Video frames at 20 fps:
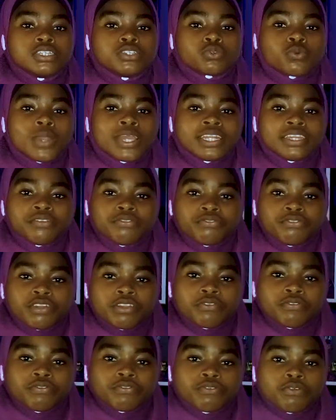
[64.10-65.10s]
quite different
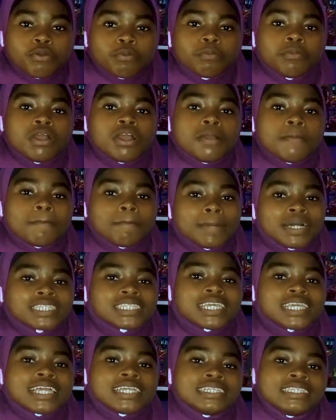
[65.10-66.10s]
from matter
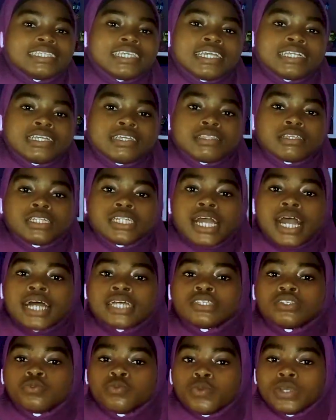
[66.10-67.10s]
is anything that has
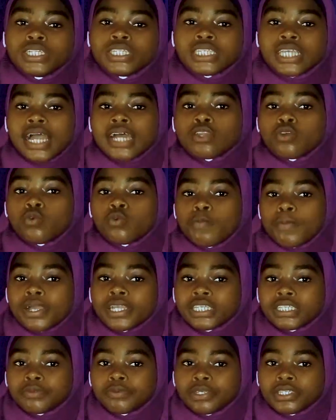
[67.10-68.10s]
weight and occupies
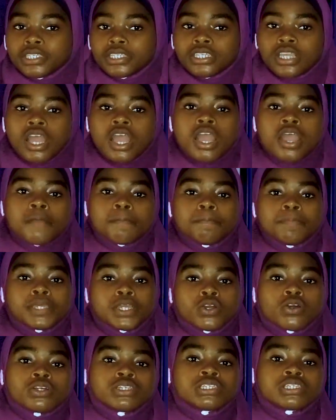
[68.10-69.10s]
space.
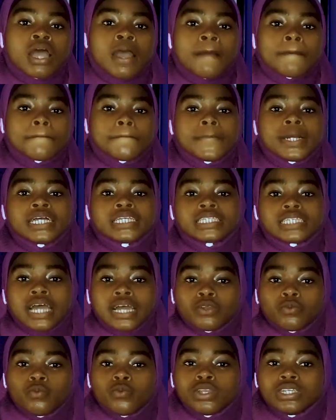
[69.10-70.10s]
Because mass
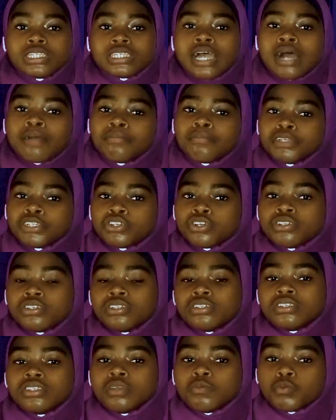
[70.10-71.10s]
and weight are measured in the
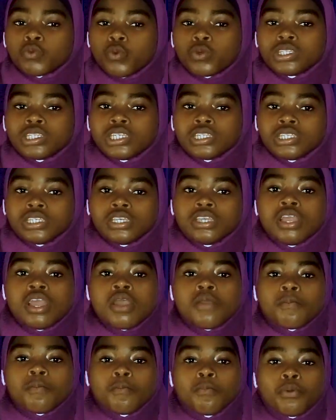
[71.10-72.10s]
same quantity,
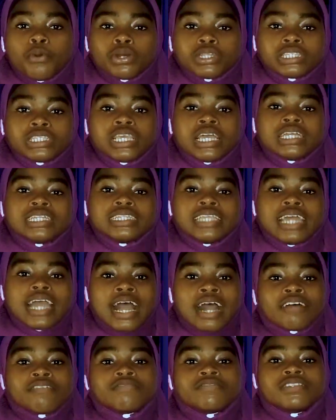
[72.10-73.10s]
but they
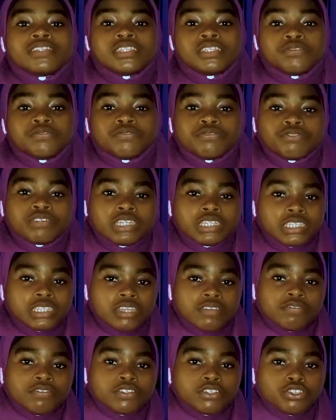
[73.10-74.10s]
have different
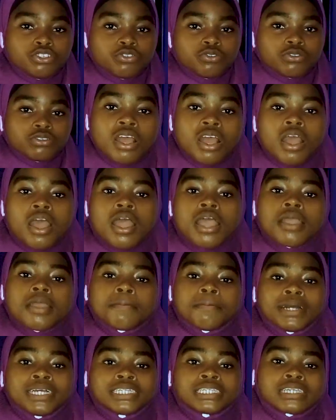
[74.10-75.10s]
definitions. Mass
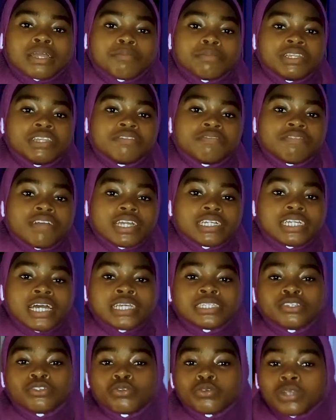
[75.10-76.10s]
can be defined as the
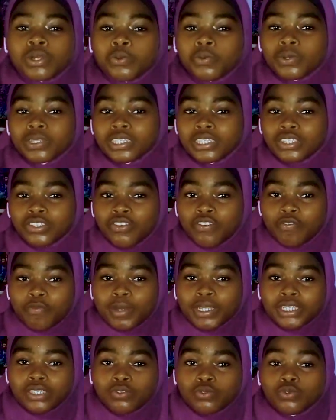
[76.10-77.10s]
total quantity of
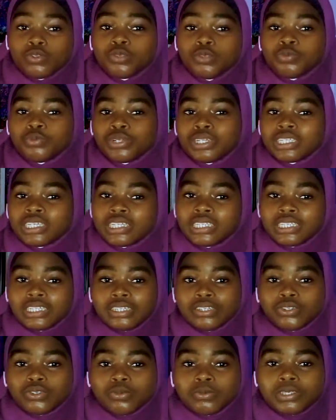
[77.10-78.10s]
particles present in a
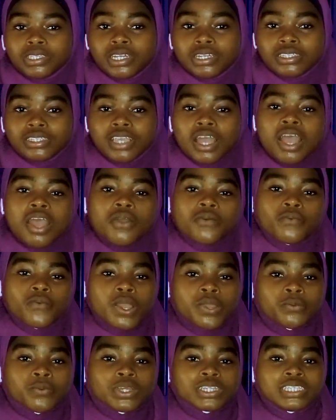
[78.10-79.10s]
substance, while
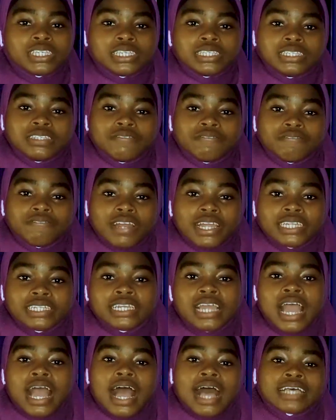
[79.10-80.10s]
weight is defined
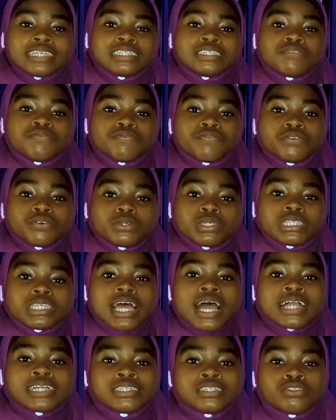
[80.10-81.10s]
as the force
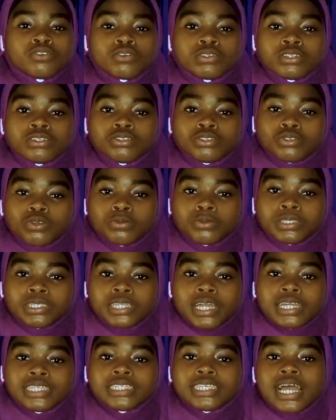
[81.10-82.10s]
acting on a substance
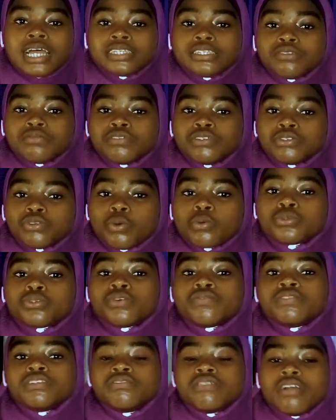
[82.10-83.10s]
as a result of the
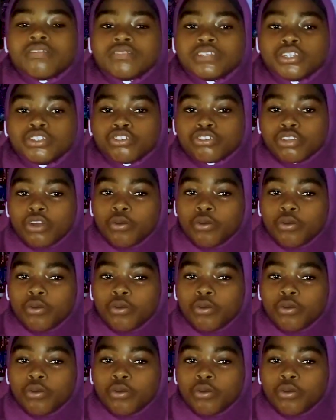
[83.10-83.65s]
gravitational